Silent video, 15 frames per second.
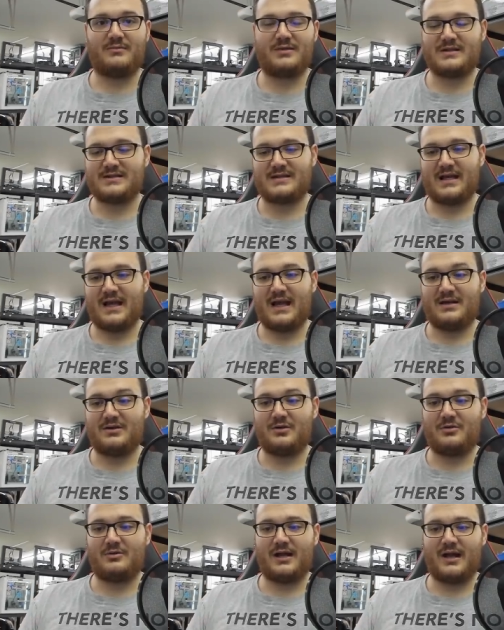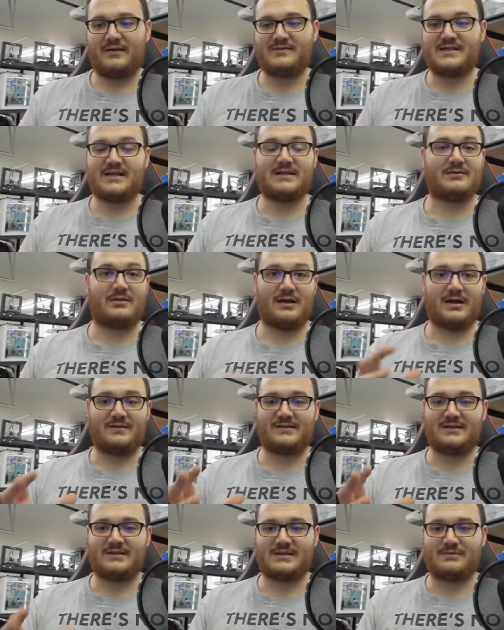Because, like, I know, like, I've
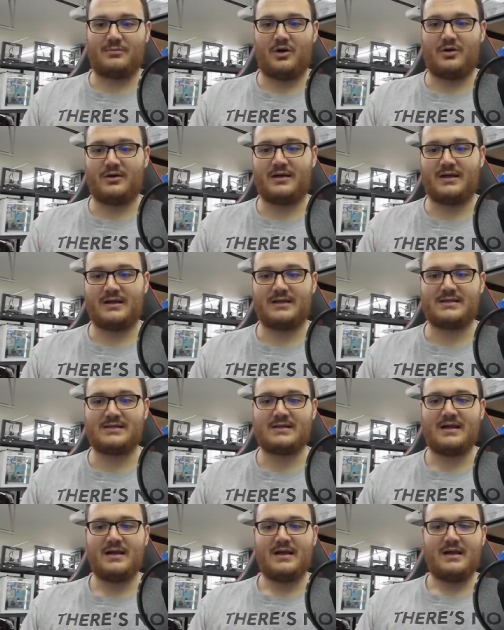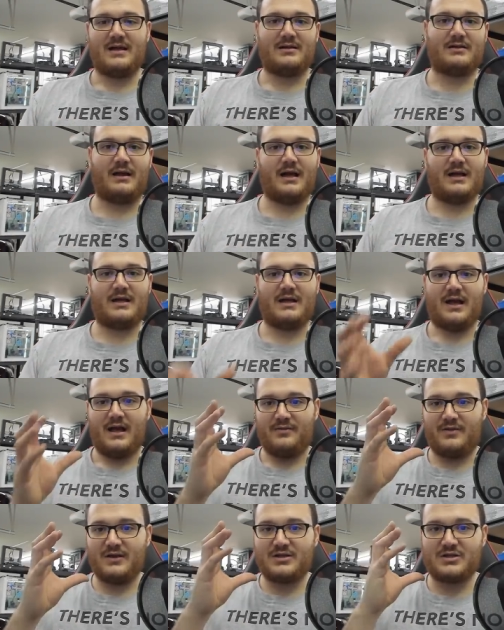seen small kids, like,
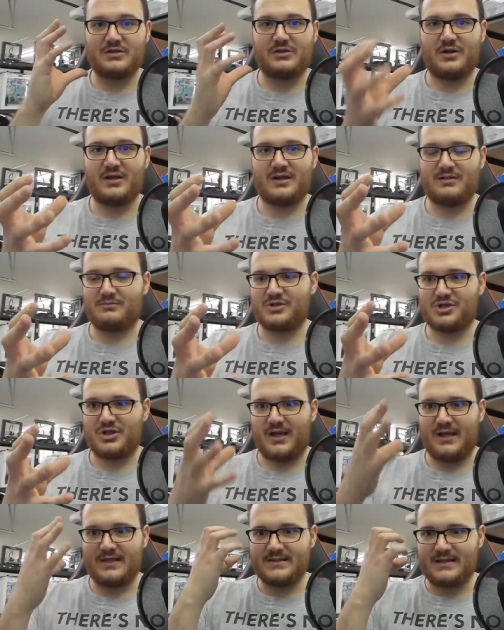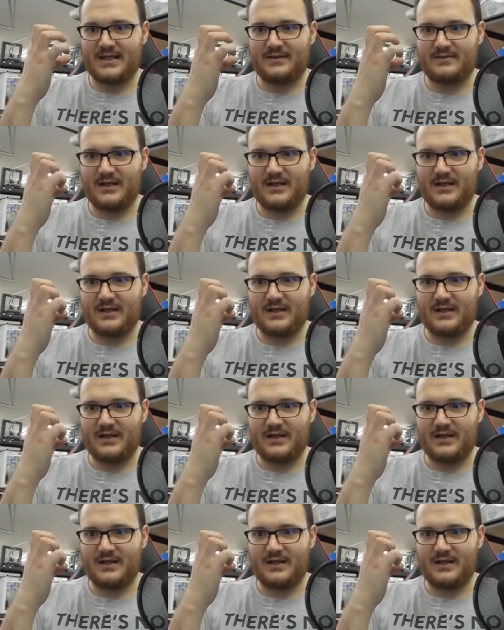they just look at the machines and